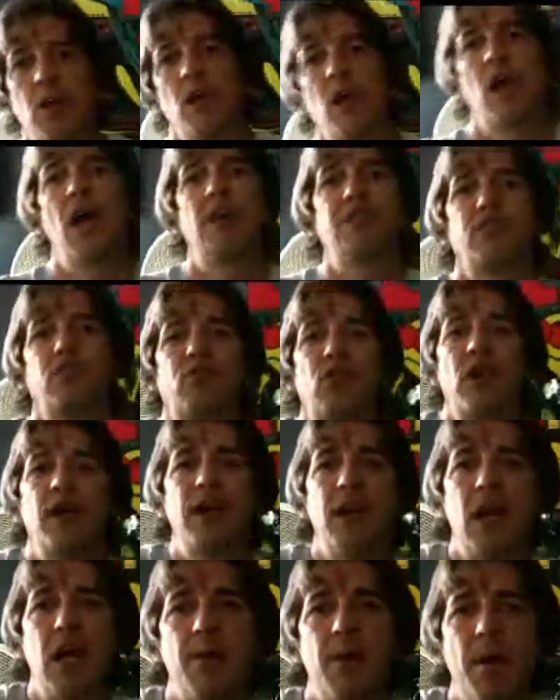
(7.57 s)
As of right
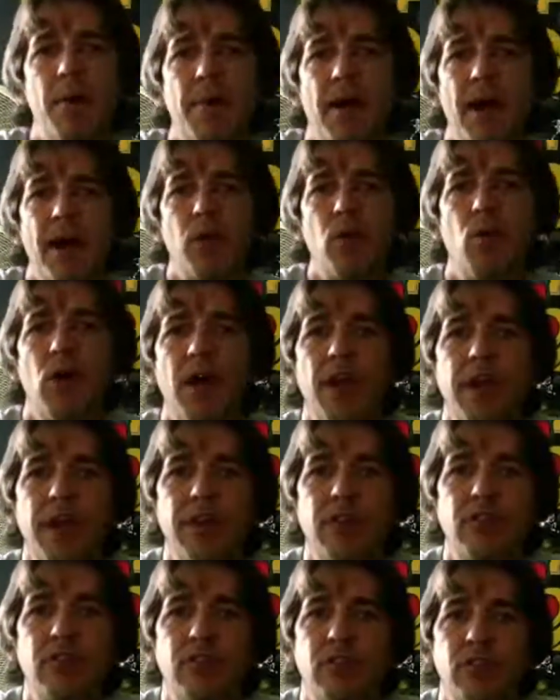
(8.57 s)
now, my bike
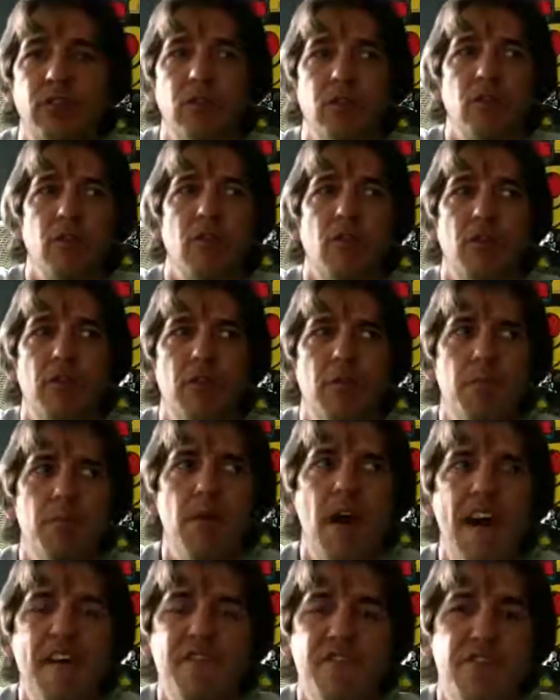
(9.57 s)
weighs
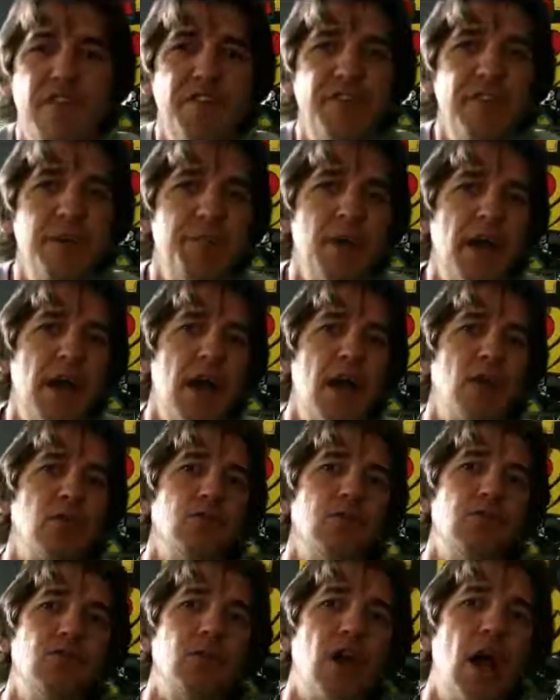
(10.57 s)
about 50
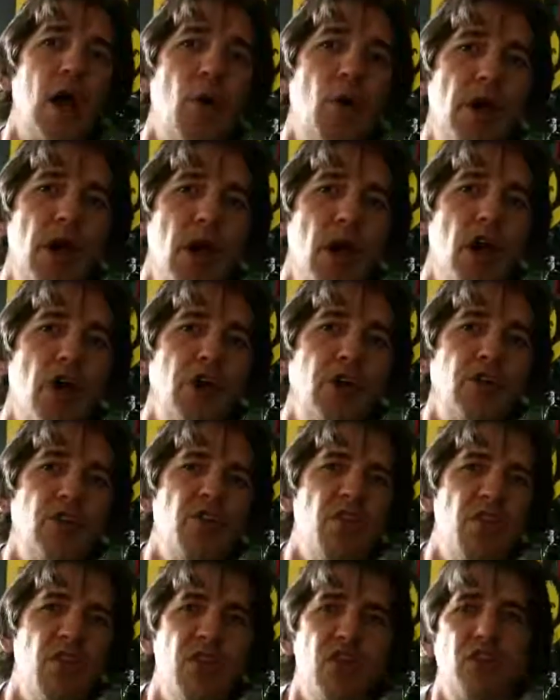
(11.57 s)
pounds. I weigh
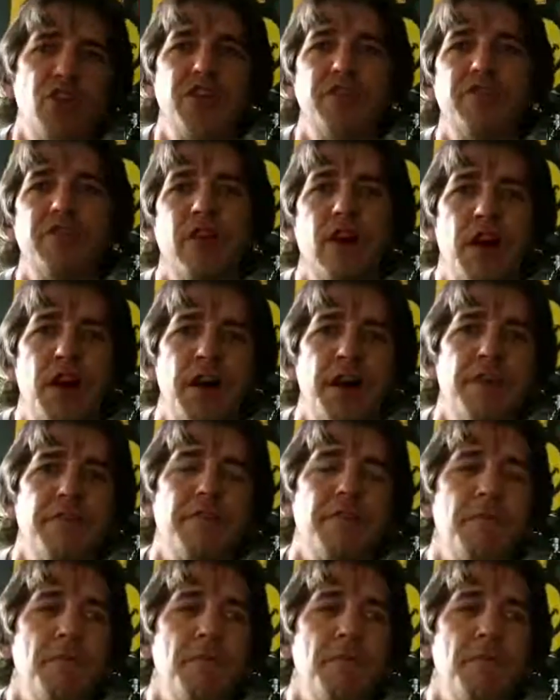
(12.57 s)
135.